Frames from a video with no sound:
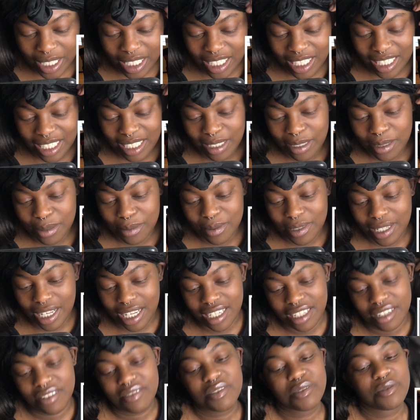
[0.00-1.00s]
peeped.
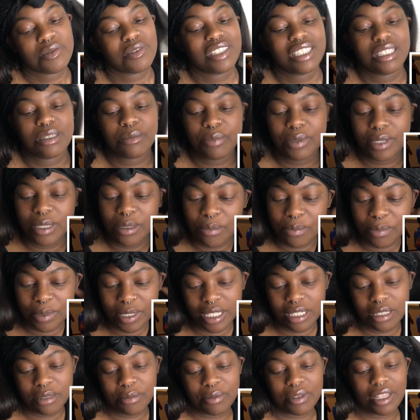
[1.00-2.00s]
I didn't even really peep
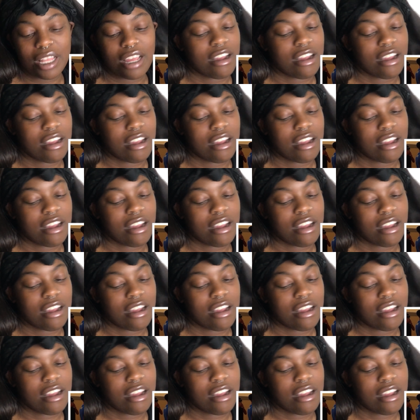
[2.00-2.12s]
peep.